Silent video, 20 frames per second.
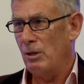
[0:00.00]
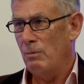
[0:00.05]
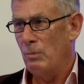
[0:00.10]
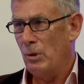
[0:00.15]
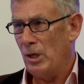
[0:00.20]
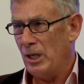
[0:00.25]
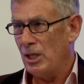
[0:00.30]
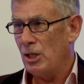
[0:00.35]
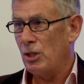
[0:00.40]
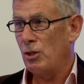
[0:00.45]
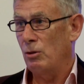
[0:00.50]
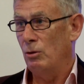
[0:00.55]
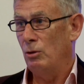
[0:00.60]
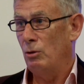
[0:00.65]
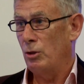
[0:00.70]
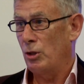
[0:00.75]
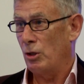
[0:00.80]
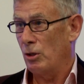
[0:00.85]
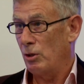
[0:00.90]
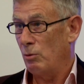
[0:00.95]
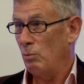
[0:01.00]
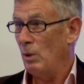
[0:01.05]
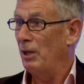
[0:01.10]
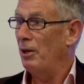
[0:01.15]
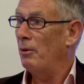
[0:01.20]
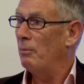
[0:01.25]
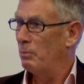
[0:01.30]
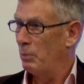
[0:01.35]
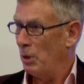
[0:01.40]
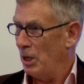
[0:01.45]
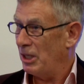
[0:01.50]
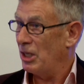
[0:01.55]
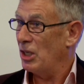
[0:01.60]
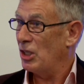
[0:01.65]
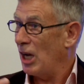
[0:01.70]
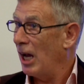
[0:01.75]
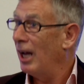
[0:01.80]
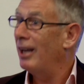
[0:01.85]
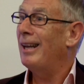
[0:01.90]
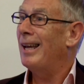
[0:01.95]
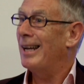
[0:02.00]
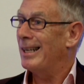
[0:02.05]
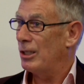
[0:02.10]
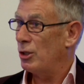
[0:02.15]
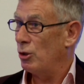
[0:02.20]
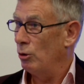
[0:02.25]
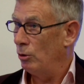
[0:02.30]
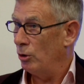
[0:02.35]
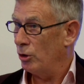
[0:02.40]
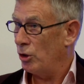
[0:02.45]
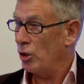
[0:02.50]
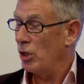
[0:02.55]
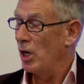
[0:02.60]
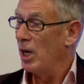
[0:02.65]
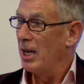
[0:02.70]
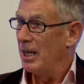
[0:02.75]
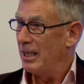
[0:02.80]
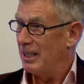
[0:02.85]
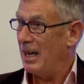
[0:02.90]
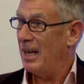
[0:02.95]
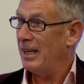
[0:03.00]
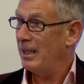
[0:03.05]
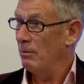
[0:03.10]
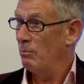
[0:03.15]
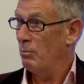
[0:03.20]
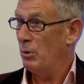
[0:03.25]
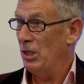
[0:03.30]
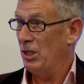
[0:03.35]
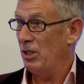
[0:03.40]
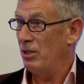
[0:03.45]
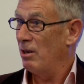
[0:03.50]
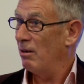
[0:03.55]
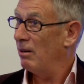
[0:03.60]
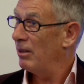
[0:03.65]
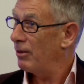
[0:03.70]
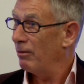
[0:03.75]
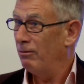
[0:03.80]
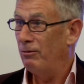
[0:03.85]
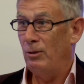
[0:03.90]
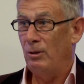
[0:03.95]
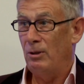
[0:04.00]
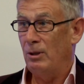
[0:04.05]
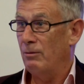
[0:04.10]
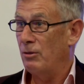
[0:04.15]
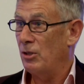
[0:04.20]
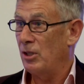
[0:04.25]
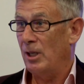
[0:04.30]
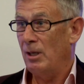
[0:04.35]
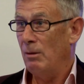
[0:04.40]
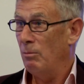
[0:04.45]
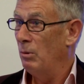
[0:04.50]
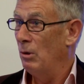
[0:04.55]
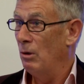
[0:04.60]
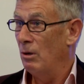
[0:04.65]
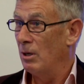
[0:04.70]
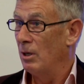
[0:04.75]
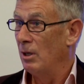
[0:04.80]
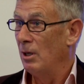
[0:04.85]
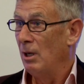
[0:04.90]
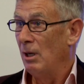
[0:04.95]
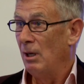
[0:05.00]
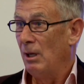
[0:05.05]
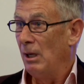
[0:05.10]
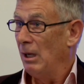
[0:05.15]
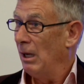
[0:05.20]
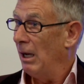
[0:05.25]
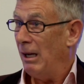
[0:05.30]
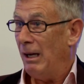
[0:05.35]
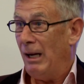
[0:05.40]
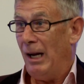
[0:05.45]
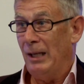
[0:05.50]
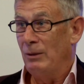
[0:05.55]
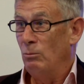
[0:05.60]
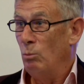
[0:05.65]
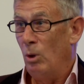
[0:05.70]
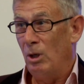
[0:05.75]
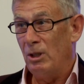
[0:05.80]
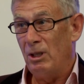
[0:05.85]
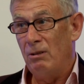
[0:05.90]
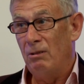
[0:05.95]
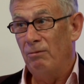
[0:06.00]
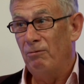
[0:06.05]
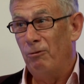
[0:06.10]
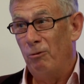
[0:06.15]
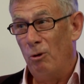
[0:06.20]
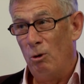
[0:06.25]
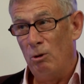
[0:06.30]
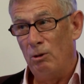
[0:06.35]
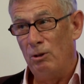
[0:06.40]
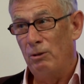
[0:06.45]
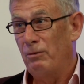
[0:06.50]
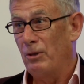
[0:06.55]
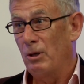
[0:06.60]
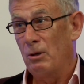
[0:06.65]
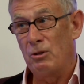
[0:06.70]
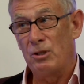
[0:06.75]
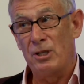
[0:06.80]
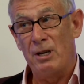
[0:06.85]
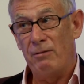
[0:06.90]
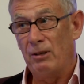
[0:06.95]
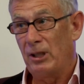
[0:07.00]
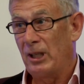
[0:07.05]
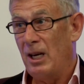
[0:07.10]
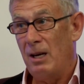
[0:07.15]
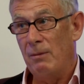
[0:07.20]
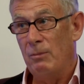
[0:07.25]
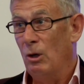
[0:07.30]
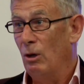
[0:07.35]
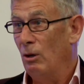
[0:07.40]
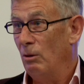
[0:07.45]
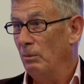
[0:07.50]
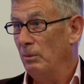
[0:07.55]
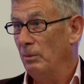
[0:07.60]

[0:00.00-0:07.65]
British soldiers, well, not British, Allied soldiers, taken prisoner at the fall of Singapore. And 1 in 4 of those never came home.